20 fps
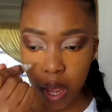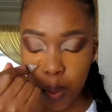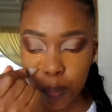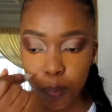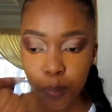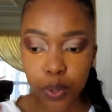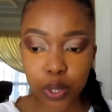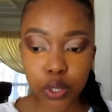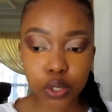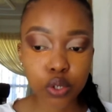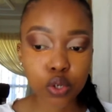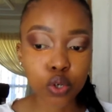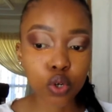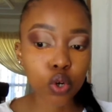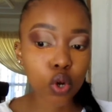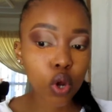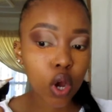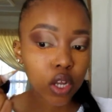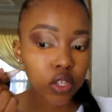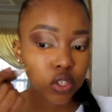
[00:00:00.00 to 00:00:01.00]
but
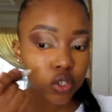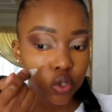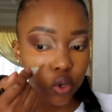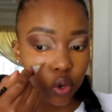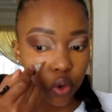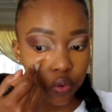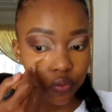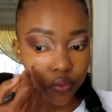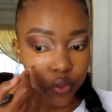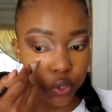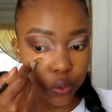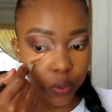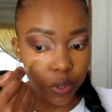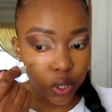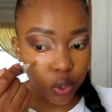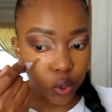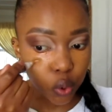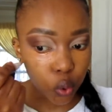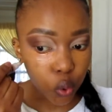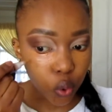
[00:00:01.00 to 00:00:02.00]
not overdo it
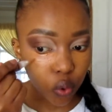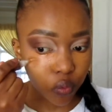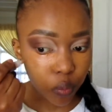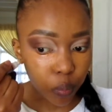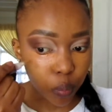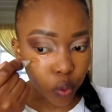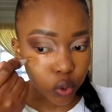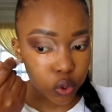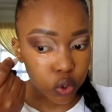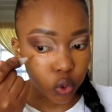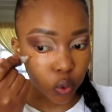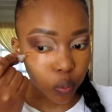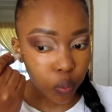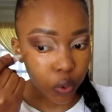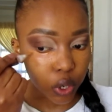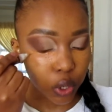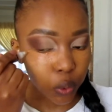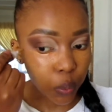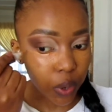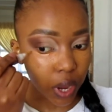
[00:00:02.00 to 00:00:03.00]
and go overboard to a
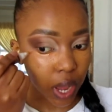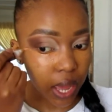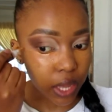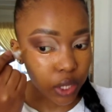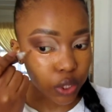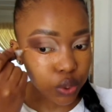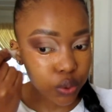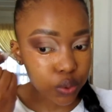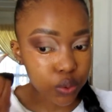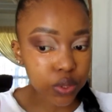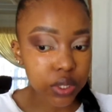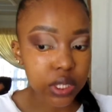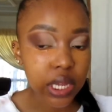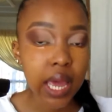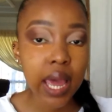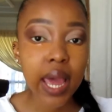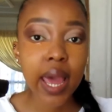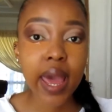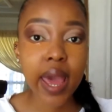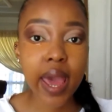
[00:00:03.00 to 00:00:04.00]
point where I use
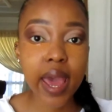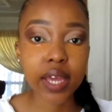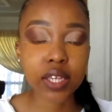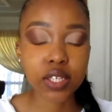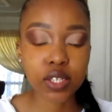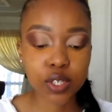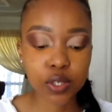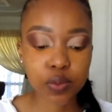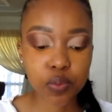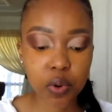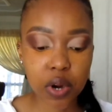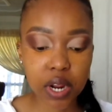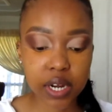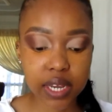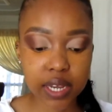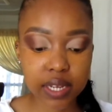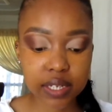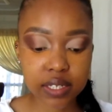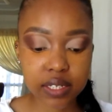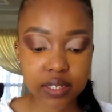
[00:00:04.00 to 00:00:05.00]
excess
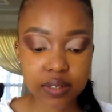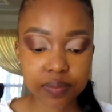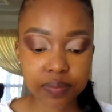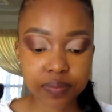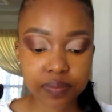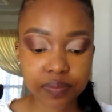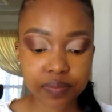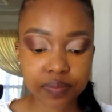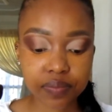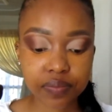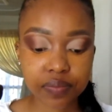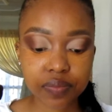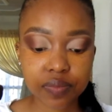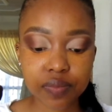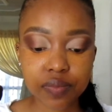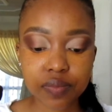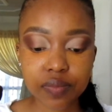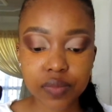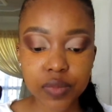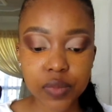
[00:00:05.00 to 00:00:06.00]
product.
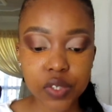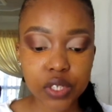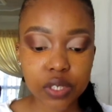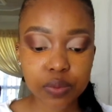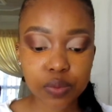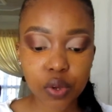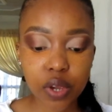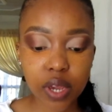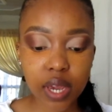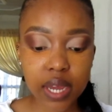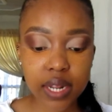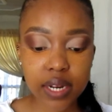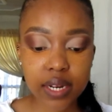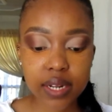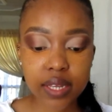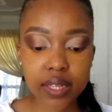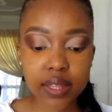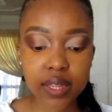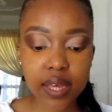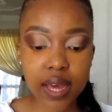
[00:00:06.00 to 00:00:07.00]
So I'm going
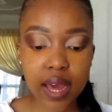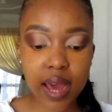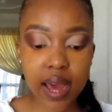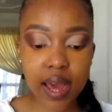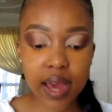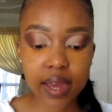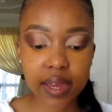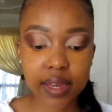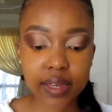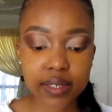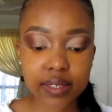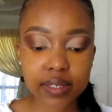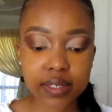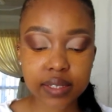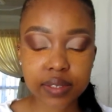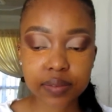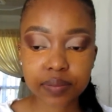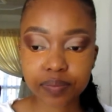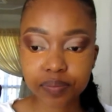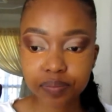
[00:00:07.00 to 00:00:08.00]
underneath the
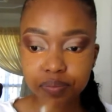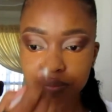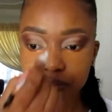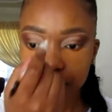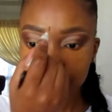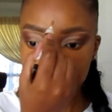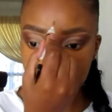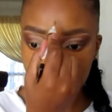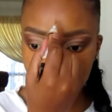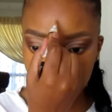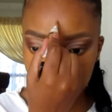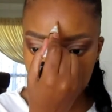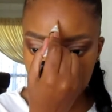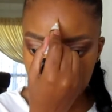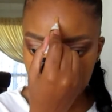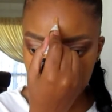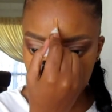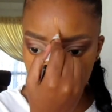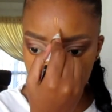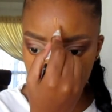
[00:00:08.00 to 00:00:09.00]
eyes.
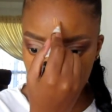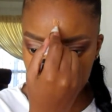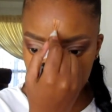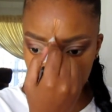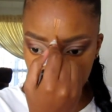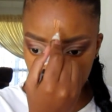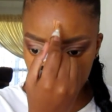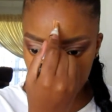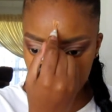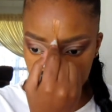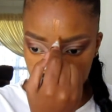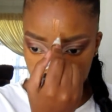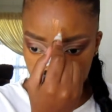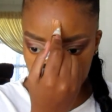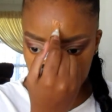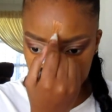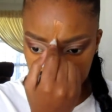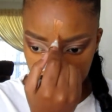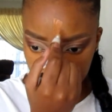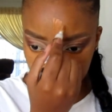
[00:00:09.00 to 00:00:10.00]
I'm going
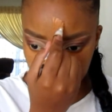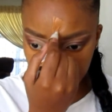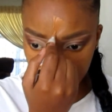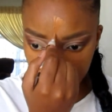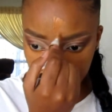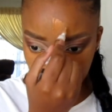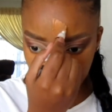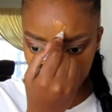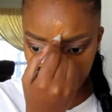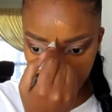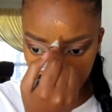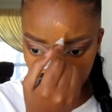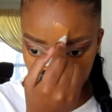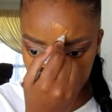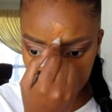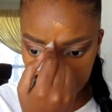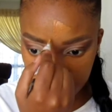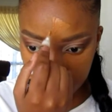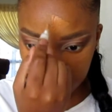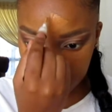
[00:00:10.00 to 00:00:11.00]
by the
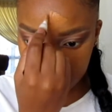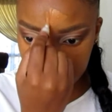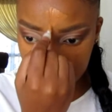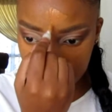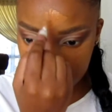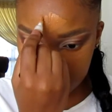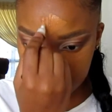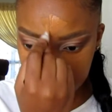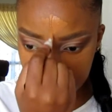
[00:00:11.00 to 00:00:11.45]
forehead,